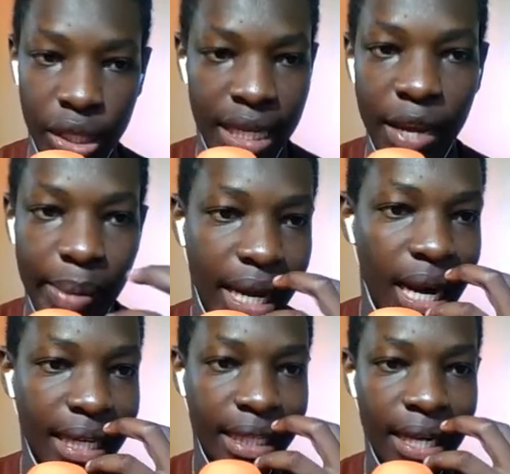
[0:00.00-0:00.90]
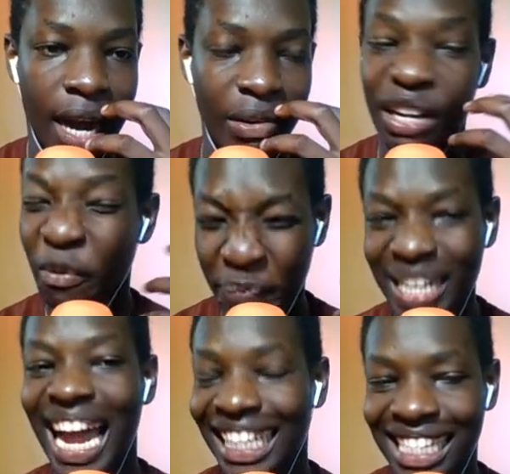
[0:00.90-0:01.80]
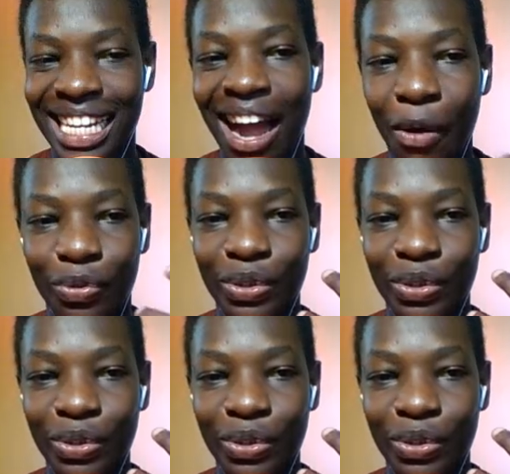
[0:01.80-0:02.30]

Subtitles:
saying Mikel Arteta out, and you've been Arteta out.